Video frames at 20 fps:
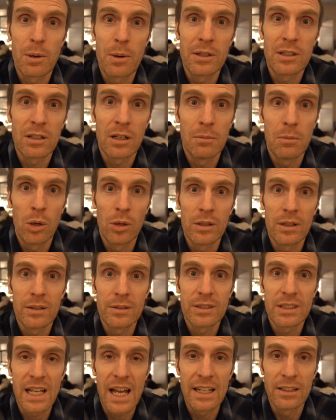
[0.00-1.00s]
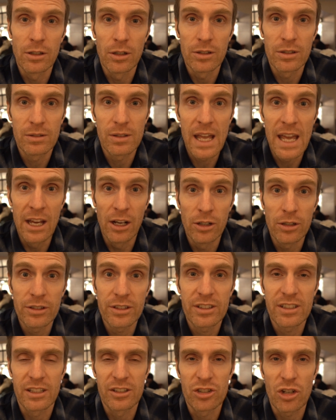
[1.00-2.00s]
We went to Omotesando
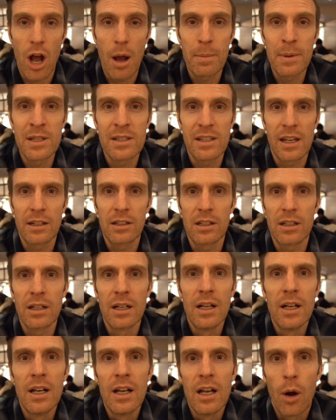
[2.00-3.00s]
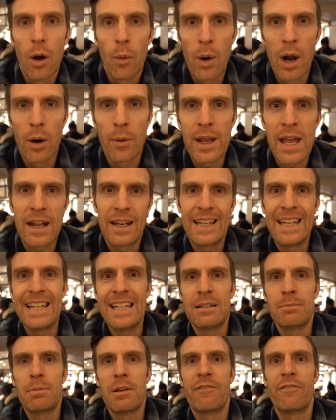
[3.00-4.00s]
Hills, the shopping center, where we had
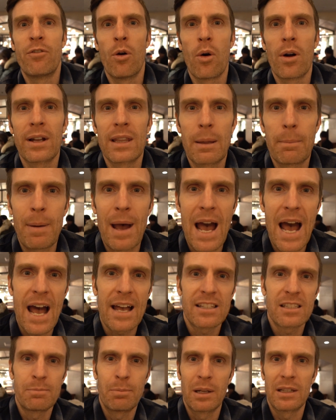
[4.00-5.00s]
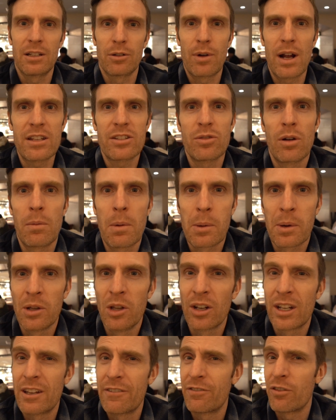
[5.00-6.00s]
eaten before in the past, but the restaurant we were
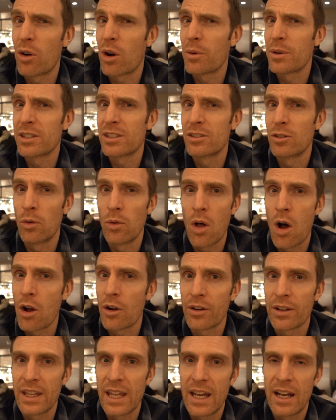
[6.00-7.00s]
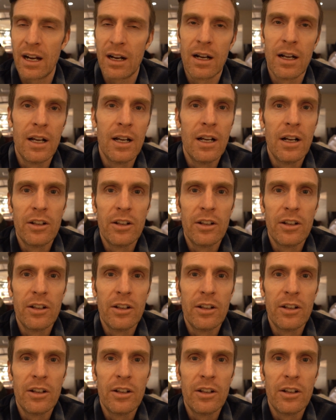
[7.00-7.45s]
looking for was no longer there.